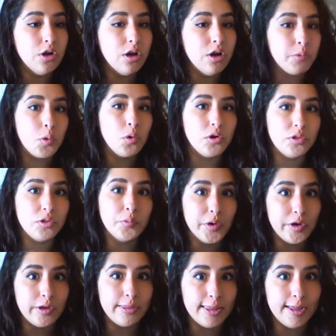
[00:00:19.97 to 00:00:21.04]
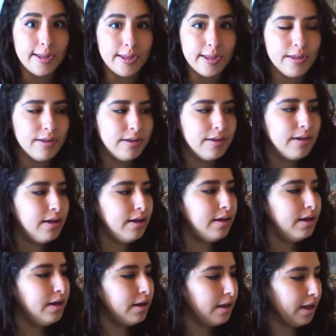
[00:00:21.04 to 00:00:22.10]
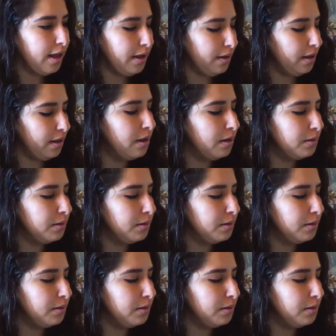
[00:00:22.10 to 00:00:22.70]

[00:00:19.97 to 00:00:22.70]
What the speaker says: you're not recording the wrong thing. Okay,